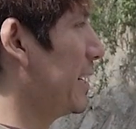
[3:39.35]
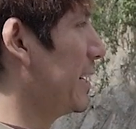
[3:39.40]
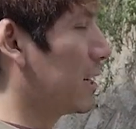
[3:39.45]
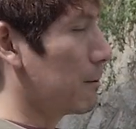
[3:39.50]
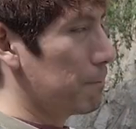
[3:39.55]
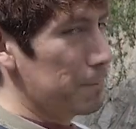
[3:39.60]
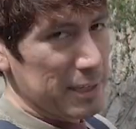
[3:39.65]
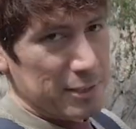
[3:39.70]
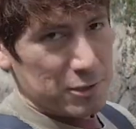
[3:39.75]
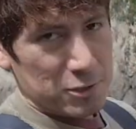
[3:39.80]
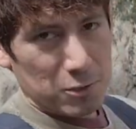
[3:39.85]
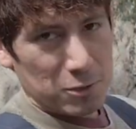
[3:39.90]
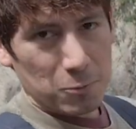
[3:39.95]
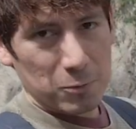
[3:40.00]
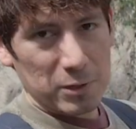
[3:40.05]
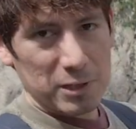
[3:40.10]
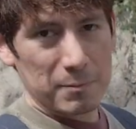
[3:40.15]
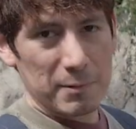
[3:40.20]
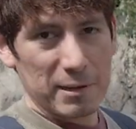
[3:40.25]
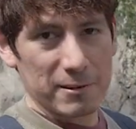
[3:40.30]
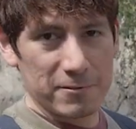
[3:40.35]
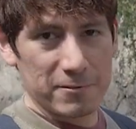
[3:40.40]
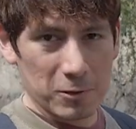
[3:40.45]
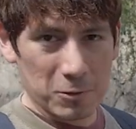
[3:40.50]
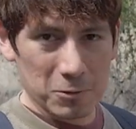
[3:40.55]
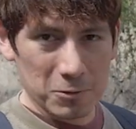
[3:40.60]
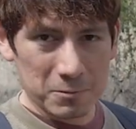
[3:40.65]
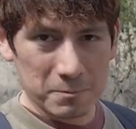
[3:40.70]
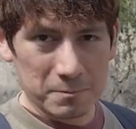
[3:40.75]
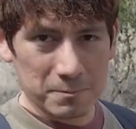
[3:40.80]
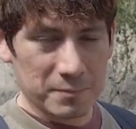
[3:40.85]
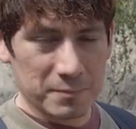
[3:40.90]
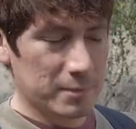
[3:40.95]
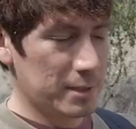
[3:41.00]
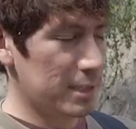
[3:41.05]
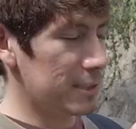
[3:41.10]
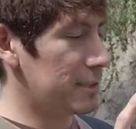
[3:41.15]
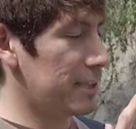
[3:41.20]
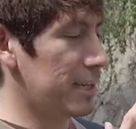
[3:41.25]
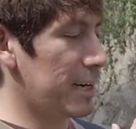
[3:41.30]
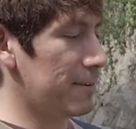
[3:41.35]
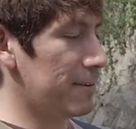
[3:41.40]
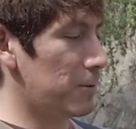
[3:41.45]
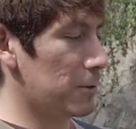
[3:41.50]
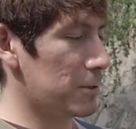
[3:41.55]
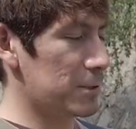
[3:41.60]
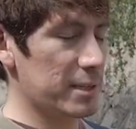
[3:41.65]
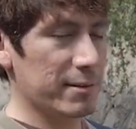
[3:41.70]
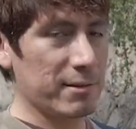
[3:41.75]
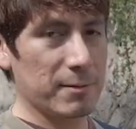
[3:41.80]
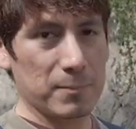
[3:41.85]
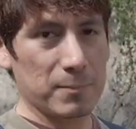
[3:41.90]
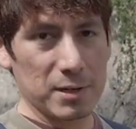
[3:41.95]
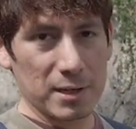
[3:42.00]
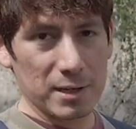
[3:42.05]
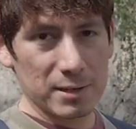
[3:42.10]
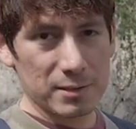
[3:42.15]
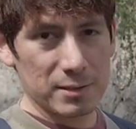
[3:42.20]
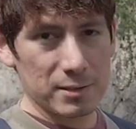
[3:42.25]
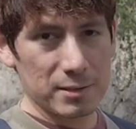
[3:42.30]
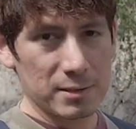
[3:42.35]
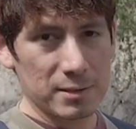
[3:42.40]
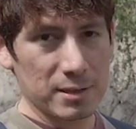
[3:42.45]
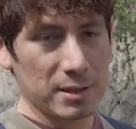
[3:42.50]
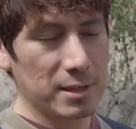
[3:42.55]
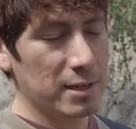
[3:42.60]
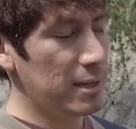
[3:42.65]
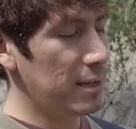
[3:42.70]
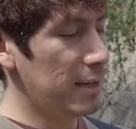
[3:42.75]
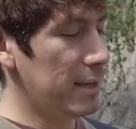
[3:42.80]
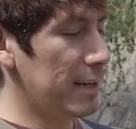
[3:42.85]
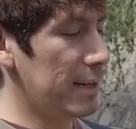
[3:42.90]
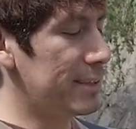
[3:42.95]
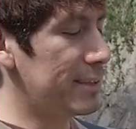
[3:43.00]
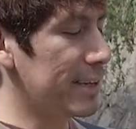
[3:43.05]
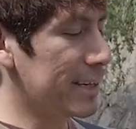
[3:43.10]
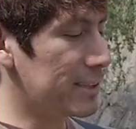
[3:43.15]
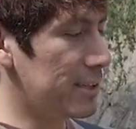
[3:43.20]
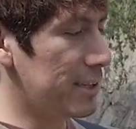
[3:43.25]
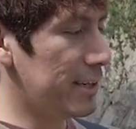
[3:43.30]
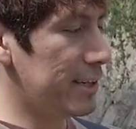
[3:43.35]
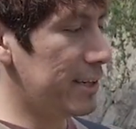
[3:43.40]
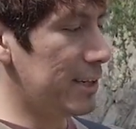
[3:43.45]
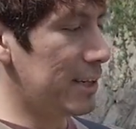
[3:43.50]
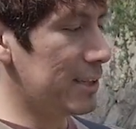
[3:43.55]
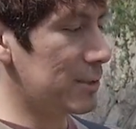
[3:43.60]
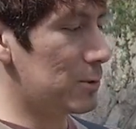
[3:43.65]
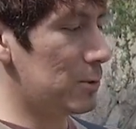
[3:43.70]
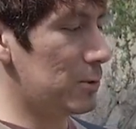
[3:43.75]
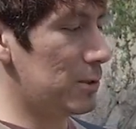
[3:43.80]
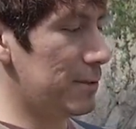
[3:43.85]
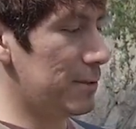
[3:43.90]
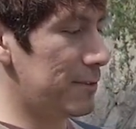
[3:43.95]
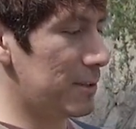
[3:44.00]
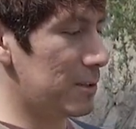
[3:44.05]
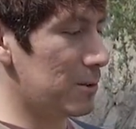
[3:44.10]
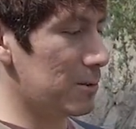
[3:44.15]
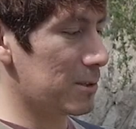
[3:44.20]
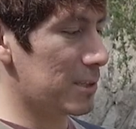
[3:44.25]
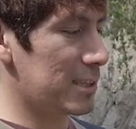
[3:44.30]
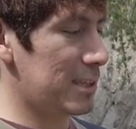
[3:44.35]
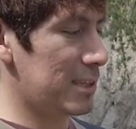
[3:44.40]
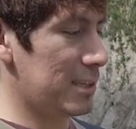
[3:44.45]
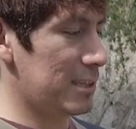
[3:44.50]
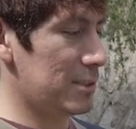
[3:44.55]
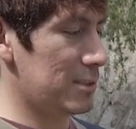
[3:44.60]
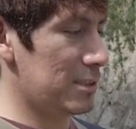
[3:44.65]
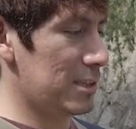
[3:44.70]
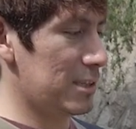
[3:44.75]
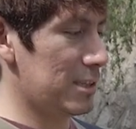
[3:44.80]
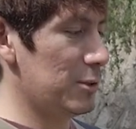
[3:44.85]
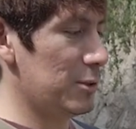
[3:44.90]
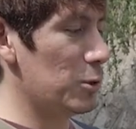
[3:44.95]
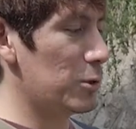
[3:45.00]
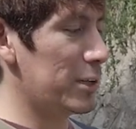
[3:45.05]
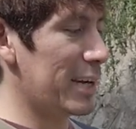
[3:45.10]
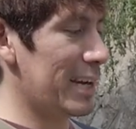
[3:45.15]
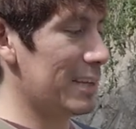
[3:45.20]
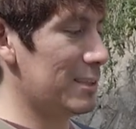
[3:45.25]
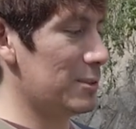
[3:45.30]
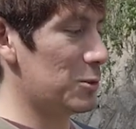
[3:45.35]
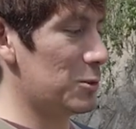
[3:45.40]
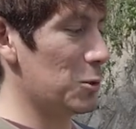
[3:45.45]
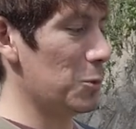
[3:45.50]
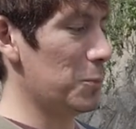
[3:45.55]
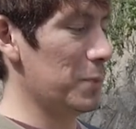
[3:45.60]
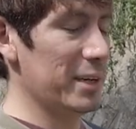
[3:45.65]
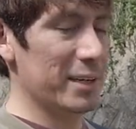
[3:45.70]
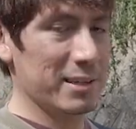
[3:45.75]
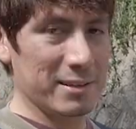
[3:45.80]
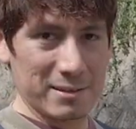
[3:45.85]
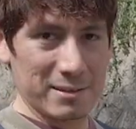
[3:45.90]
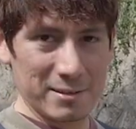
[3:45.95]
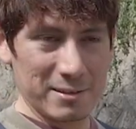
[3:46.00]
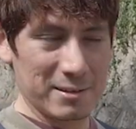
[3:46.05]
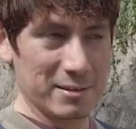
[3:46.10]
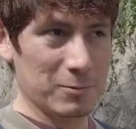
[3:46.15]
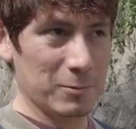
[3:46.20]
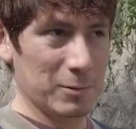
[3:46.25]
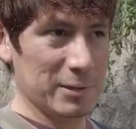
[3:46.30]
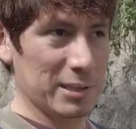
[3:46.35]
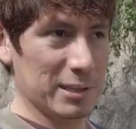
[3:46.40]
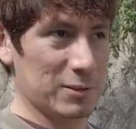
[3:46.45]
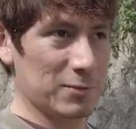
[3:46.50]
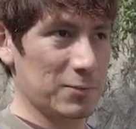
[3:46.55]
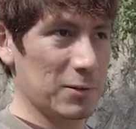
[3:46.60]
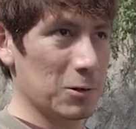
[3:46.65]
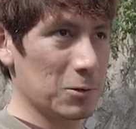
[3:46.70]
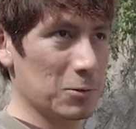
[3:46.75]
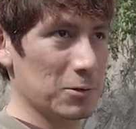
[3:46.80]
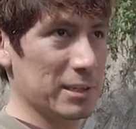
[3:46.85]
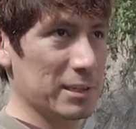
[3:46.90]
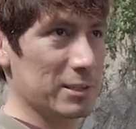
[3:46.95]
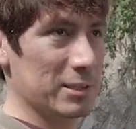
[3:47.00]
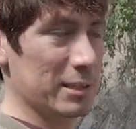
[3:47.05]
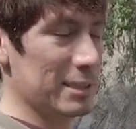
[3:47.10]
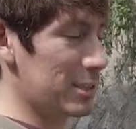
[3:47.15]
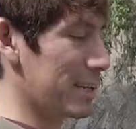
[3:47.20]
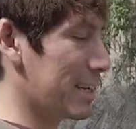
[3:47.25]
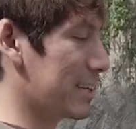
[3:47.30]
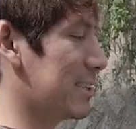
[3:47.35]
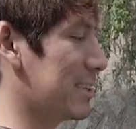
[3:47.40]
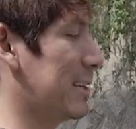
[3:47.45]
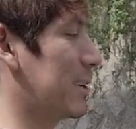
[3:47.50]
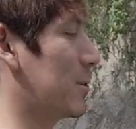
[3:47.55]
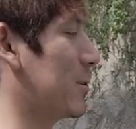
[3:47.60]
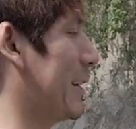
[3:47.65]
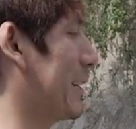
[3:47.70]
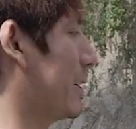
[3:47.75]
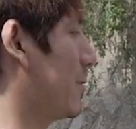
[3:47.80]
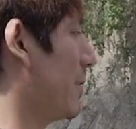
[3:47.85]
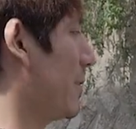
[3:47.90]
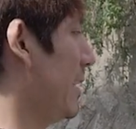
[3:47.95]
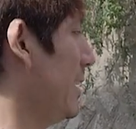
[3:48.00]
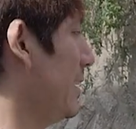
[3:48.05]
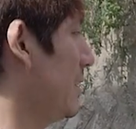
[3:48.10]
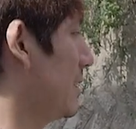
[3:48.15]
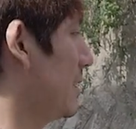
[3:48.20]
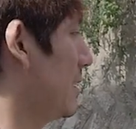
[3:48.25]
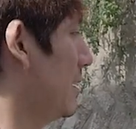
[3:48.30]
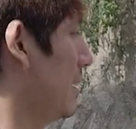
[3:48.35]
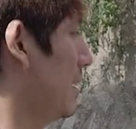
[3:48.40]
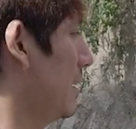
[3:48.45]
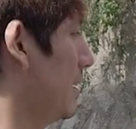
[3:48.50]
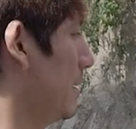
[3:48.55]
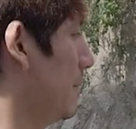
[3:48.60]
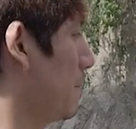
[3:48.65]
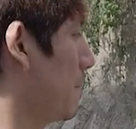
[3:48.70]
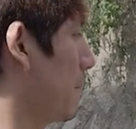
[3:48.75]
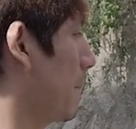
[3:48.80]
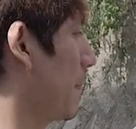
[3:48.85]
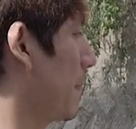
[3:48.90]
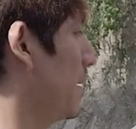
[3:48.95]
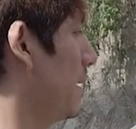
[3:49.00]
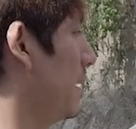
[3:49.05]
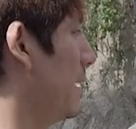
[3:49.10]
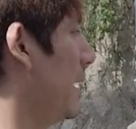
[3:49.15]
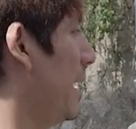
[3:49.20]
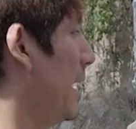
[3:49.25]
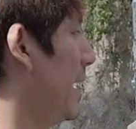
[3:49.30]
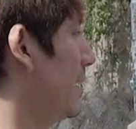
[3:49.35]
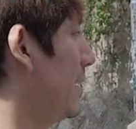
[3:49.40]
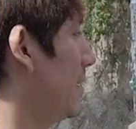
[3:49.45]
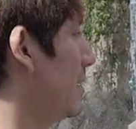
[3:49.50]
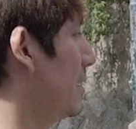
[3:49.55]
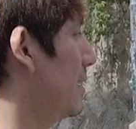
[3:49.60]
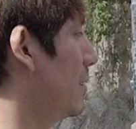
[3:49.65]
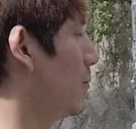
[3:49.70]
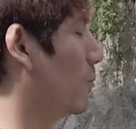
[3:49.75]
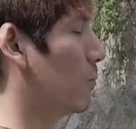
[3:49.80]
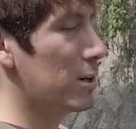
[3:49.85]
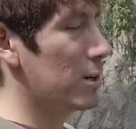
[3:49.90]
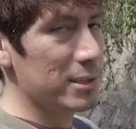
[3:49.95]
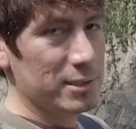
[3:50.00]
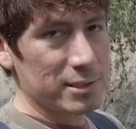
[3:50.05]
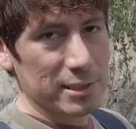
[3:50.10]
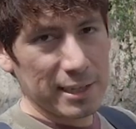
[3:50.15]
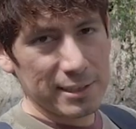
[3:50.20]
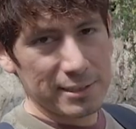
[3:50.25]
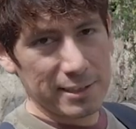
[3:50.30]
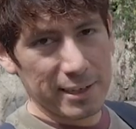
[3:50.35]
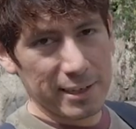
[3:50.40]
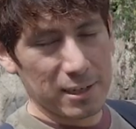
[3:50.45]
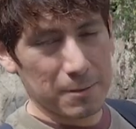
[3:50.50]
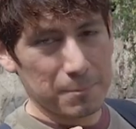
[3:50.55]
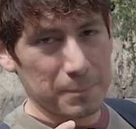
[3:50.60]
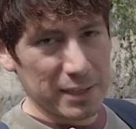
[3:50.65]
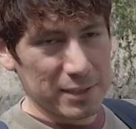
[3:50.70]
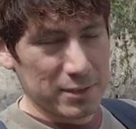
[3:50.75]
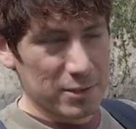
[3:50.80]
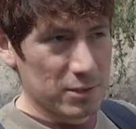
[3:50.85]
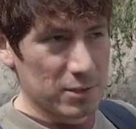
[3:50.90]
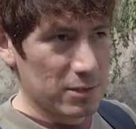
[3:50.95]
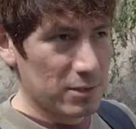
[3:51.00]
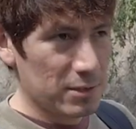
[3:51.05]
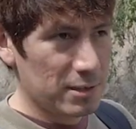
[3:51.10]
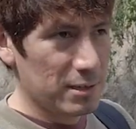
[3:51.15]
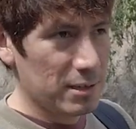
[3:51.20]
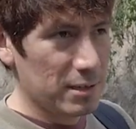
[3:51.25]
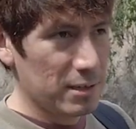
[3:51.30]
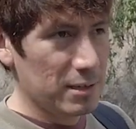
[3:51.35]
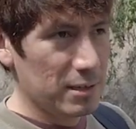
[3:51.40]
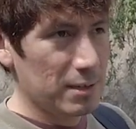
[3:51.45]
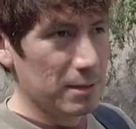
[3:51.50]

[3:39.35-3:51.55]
take a picture with my phone. This is the iPhone 7 Plus. And it's actually not too difficult because you can zoom in with this phone. It's actually quite great. And once I take a picture,